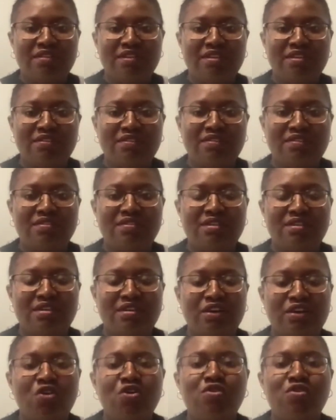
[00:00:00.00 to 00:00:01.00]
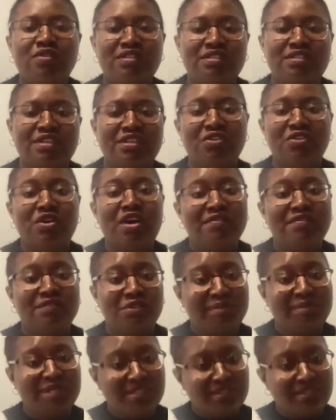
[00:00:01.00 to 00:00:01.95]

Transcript: It's a course that you have to be